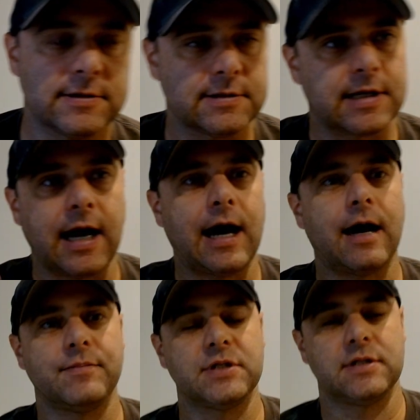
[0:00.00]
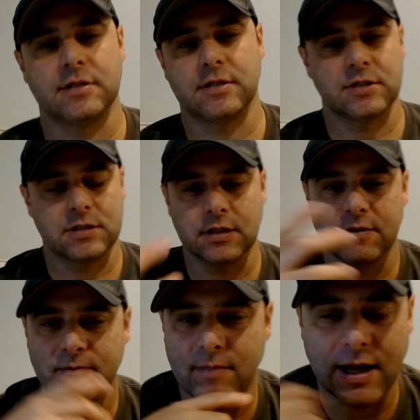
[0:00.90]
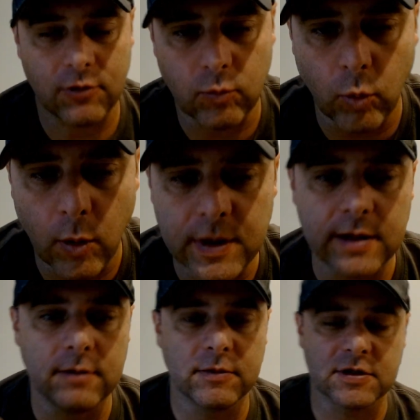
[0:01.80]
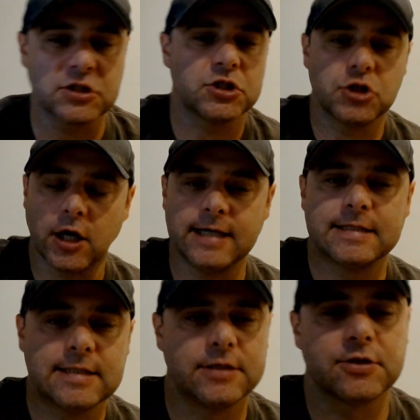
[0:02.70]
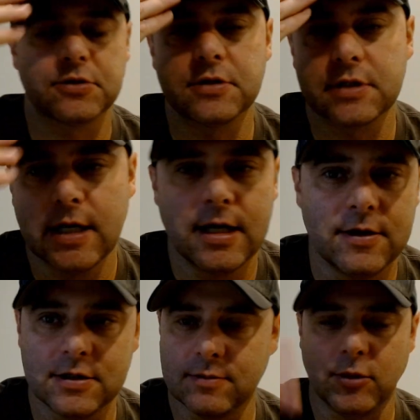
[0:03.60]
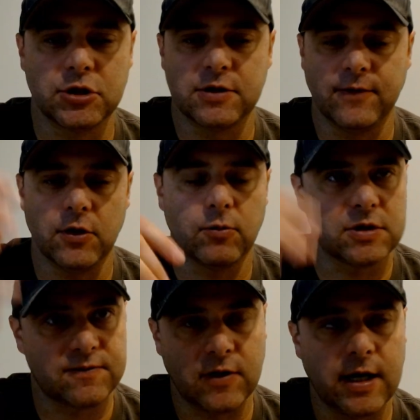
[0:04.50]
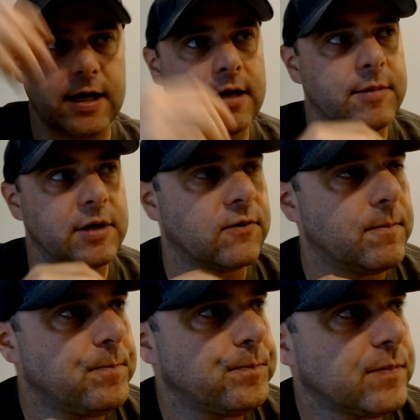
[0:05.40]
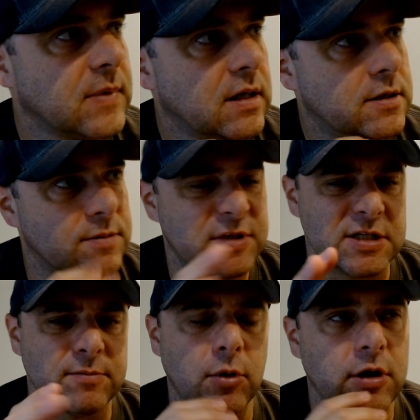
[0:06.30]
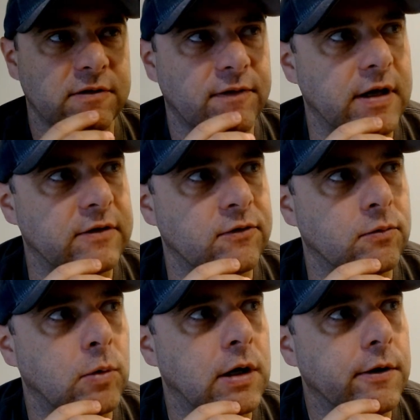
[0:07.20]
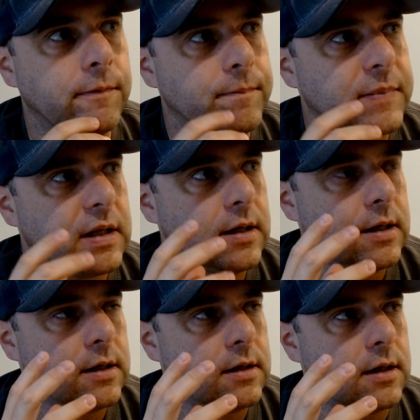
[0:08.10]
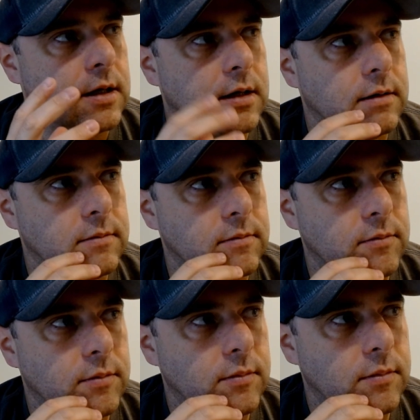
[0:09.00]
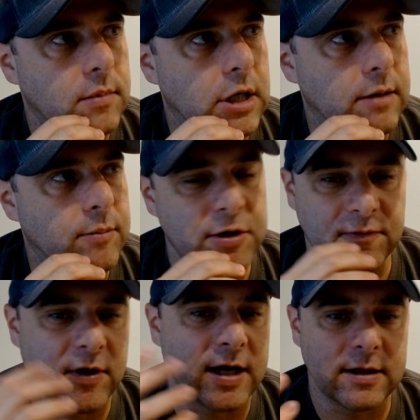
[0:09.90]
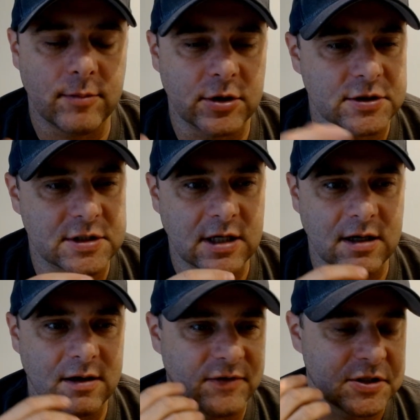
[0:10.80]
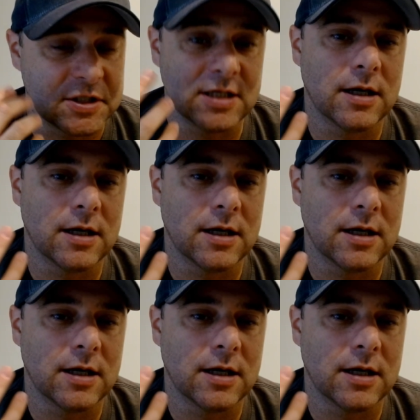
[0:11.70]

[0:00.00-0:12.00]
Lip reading: there's cops, there's the slit-mouthed woman with the giant scissors, there's a bunch of other ones, flying enemies. Some decent boss fights as well. But you're finding a bunch of stuff. There's